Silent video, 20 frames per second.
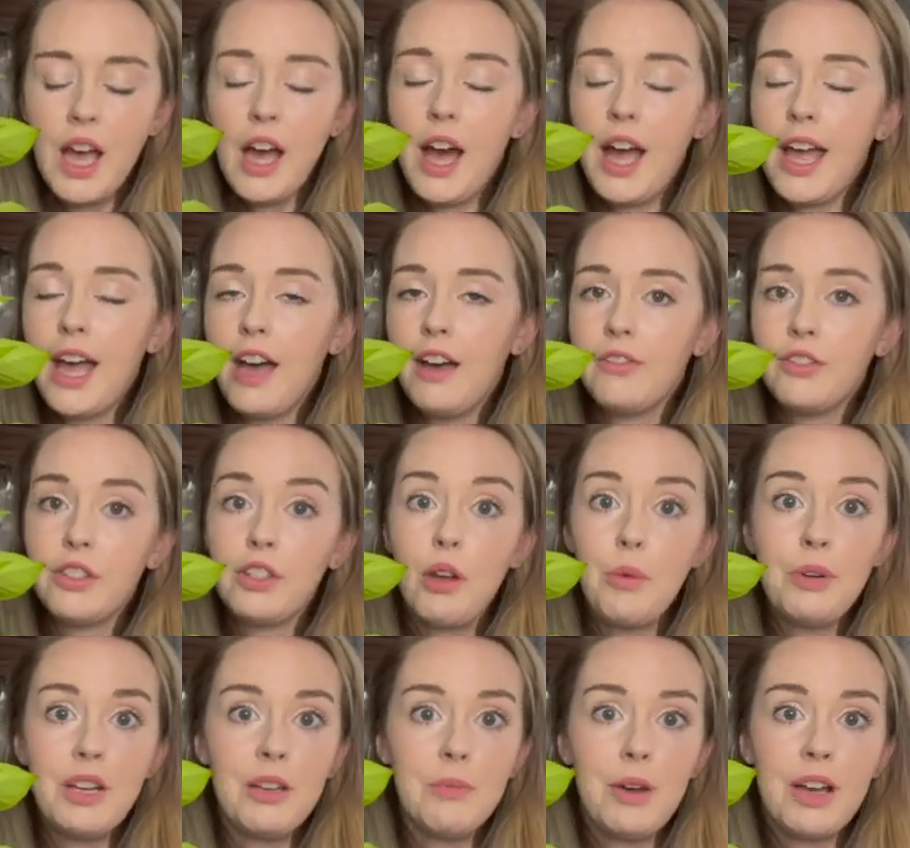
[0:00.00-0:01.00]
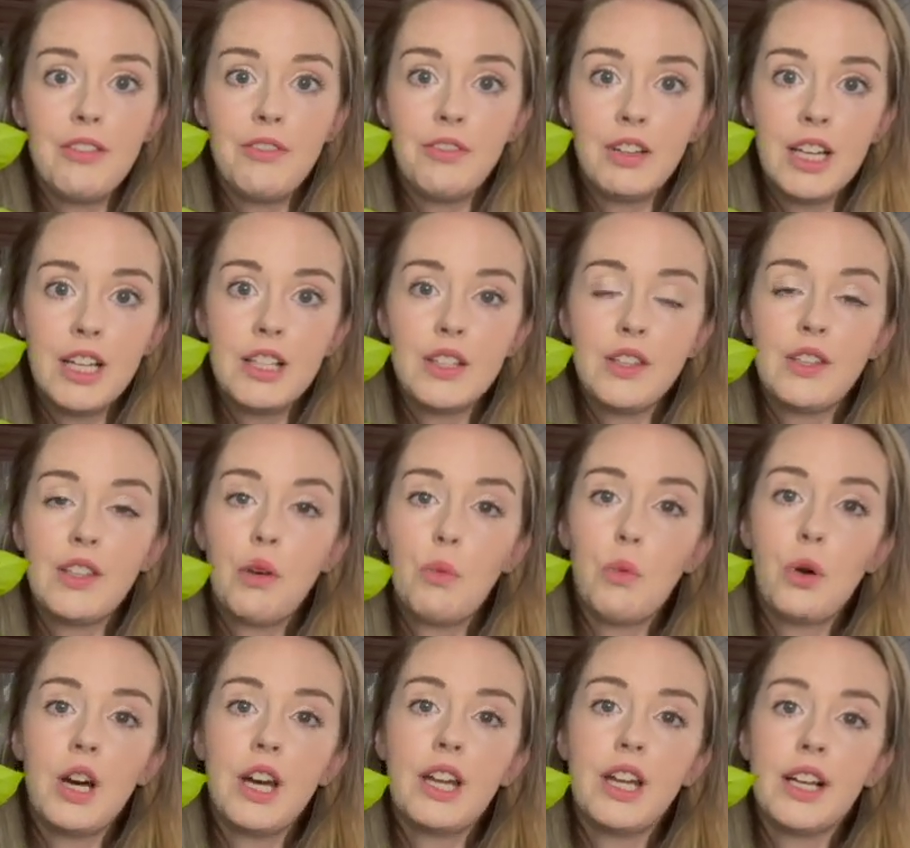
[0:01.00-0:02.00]
I have so many of my friends that
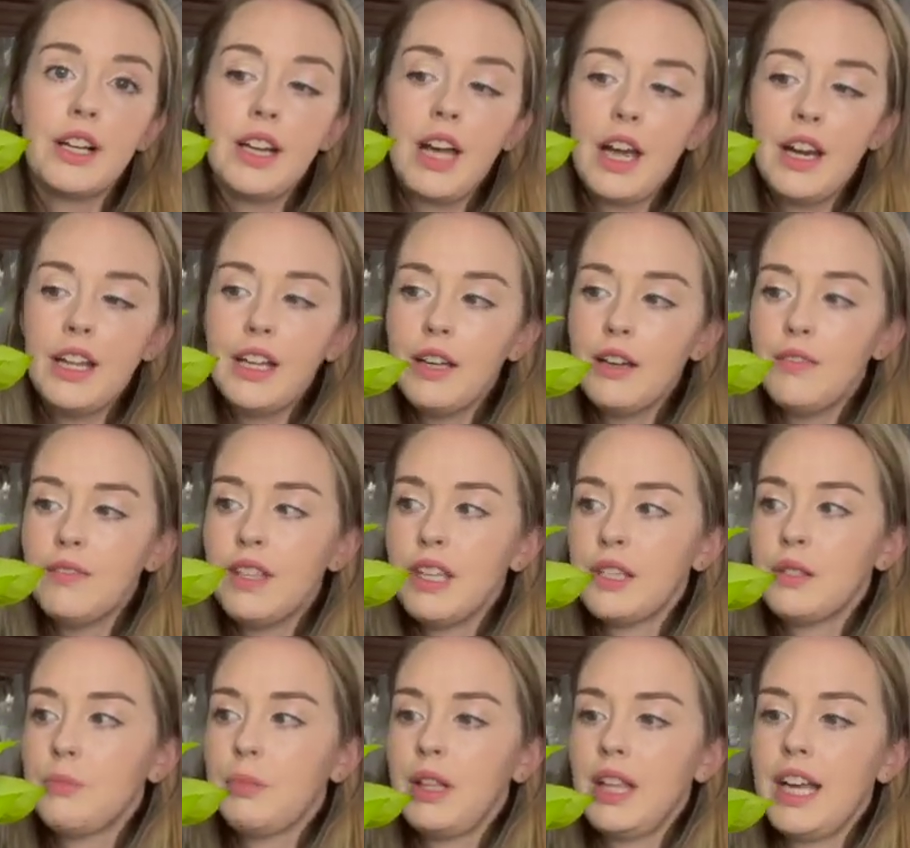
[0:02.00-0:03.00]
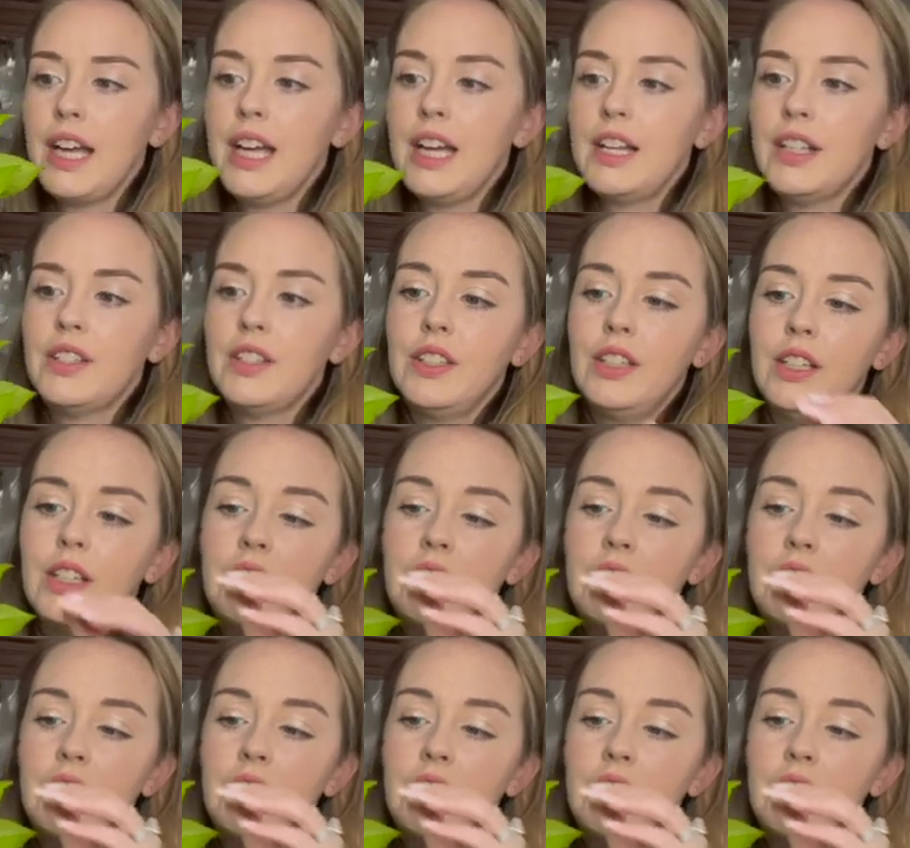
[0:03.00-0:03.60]
want a cutting of this plant.